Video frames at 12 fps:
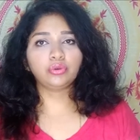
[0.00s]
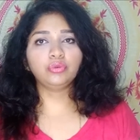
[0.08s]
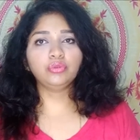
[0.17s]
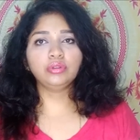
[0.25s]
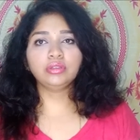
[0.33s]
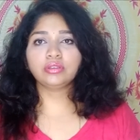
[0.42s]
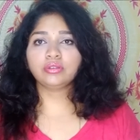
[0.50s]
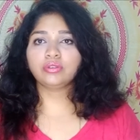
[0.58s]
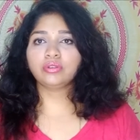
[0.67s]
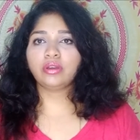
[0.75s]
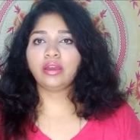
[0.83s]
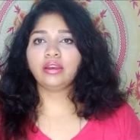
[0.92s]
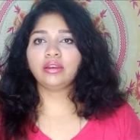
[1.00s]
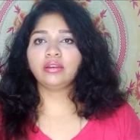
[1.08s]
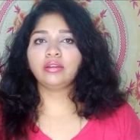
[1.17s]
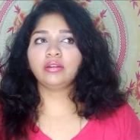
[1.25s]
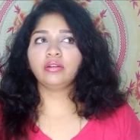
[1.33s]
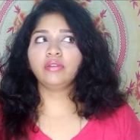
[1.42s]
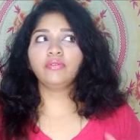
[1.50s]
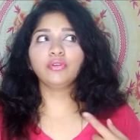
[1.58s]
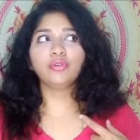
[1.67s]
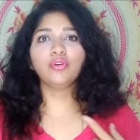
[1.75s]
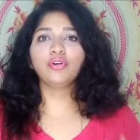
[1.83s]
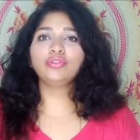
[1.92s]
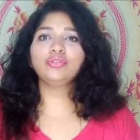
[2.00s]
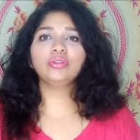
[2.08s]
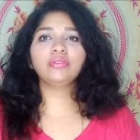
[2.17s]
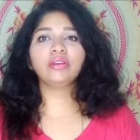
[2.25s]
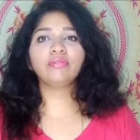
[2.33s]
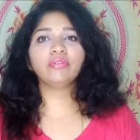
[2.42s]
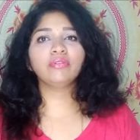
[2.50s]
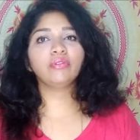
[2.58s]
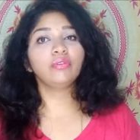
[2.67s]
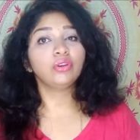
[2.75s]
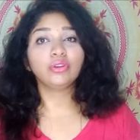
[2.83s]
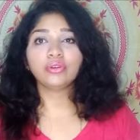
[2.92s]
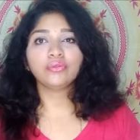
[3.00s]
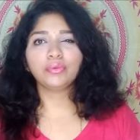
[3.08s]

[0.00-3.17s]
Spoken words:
rules, and if you go to the giveaway video,